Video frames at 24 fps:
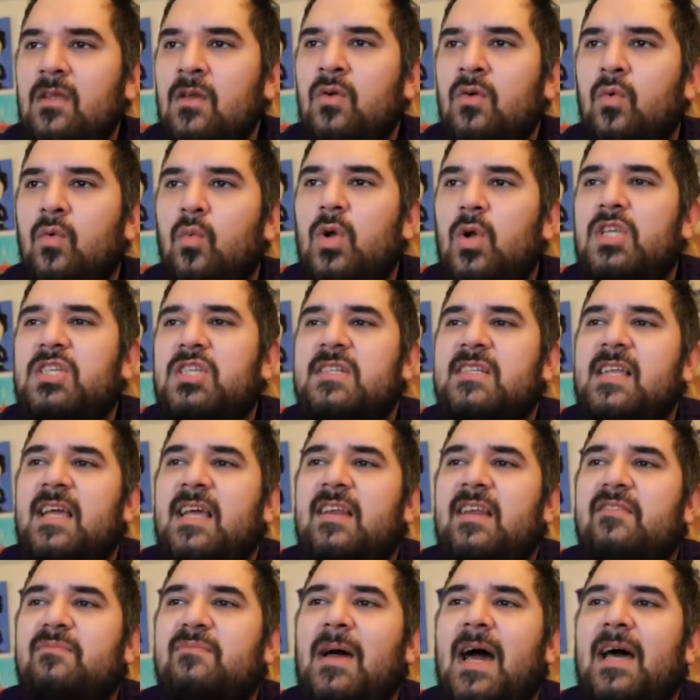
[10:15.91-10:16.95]
Which state
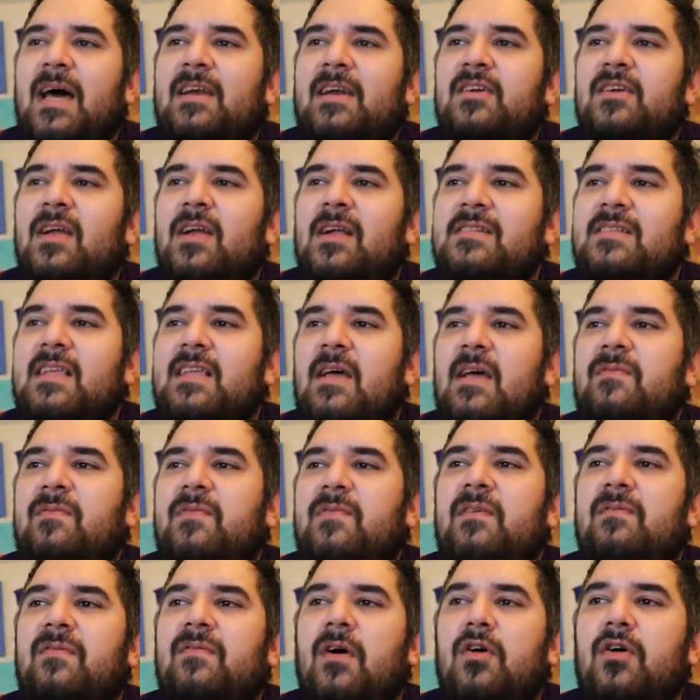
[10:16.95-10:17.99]
of matter has
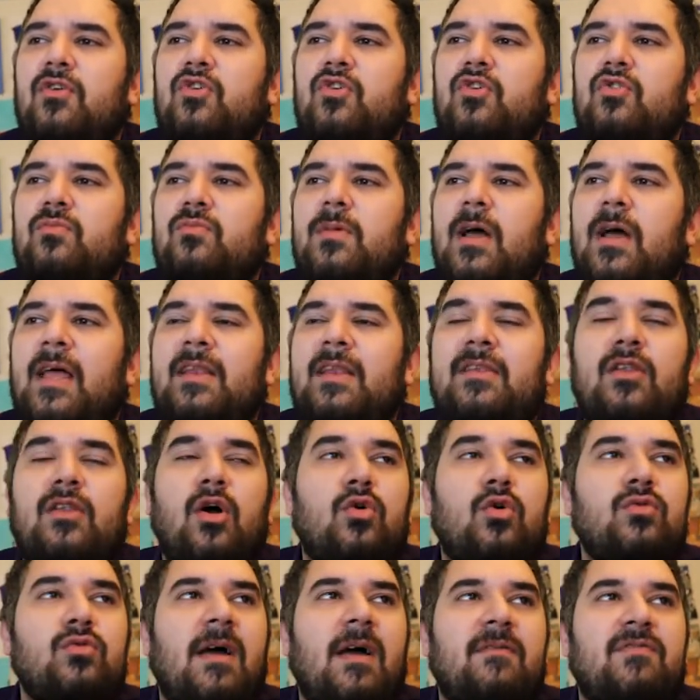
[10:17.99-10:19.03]
definite volume and
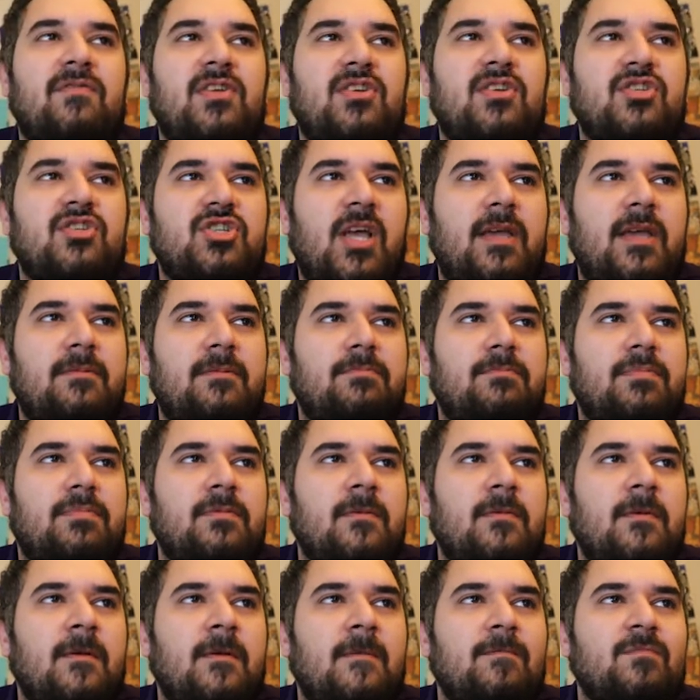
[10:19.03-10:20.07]
no definite shape?
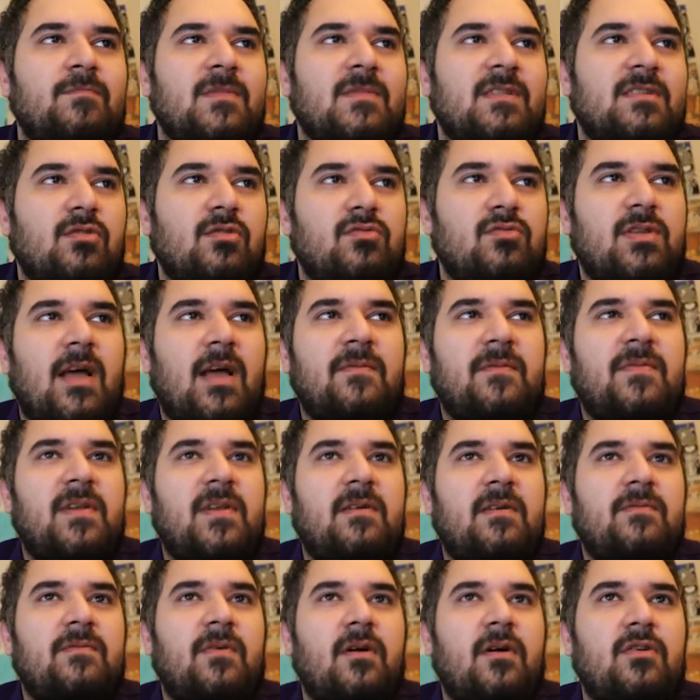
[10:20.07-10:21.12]
So definite
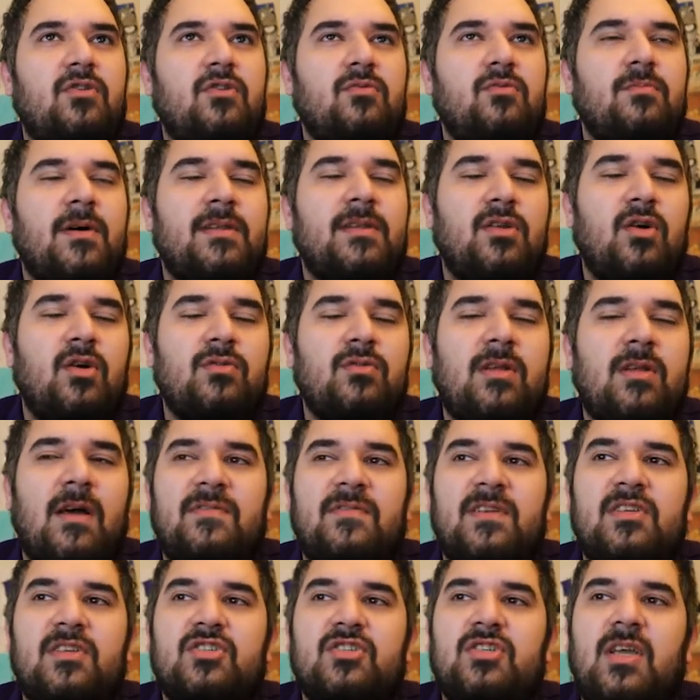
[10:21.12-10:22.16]
volume but no
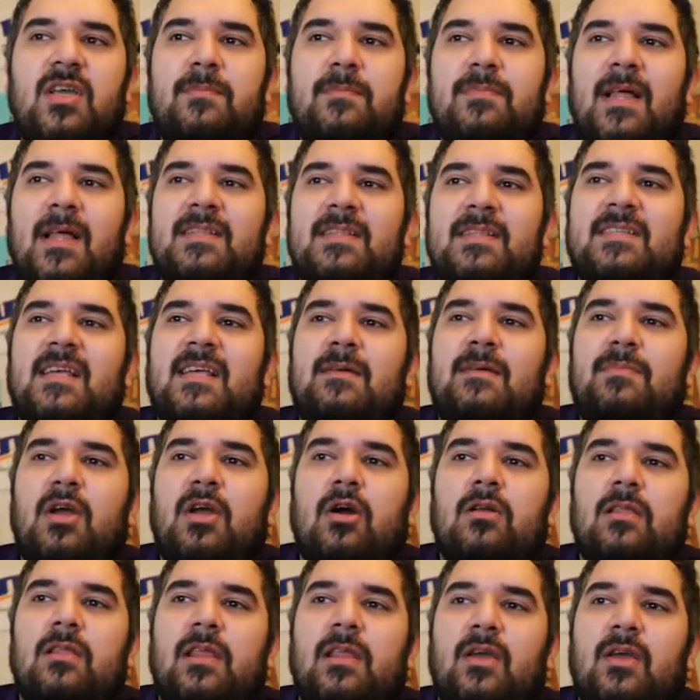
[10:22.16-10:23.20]
definite shape, that's going to be
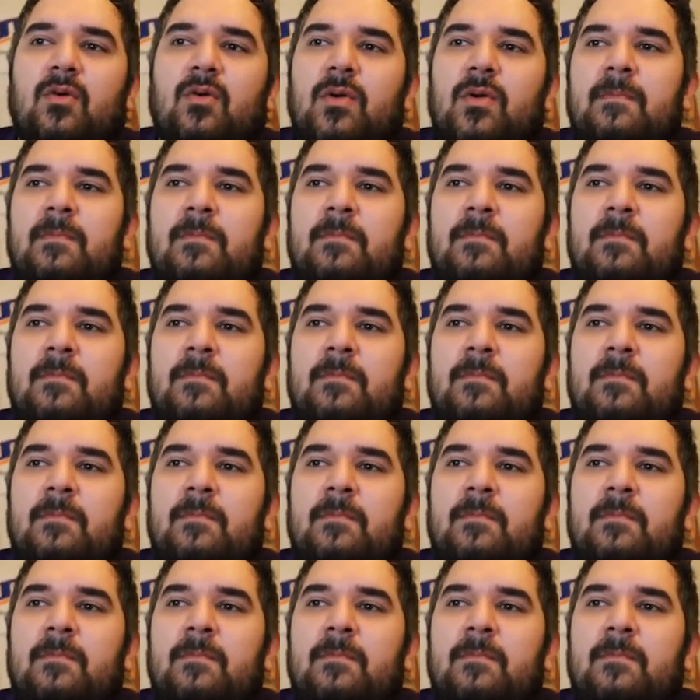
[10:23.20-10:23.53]
our liquid.